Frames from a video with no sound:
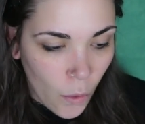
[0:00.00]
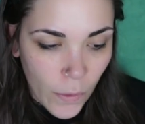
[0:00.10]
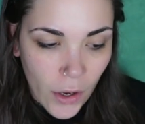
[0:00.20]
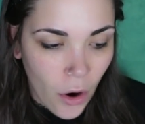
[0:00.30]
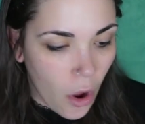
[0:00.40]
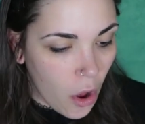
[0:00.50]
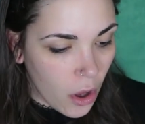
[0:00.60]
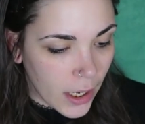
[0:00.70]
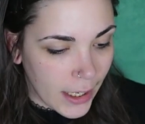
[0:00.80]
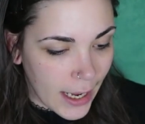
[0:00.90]
We are
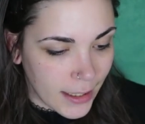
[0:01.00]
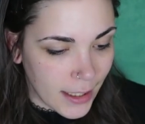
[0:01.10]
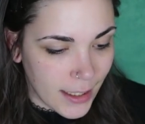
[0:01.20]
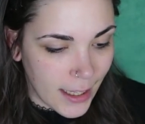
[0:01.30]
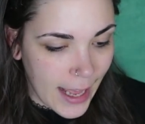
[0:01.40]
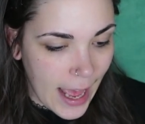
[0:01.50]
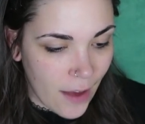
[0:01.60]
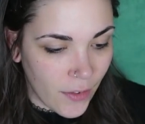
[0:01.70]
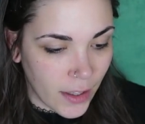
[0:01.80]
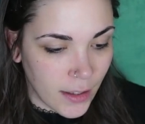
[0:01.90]
all connected to the
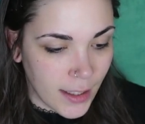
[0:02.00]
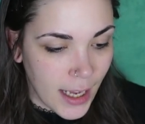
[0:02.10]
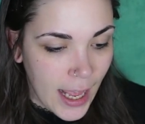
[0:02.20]
heavens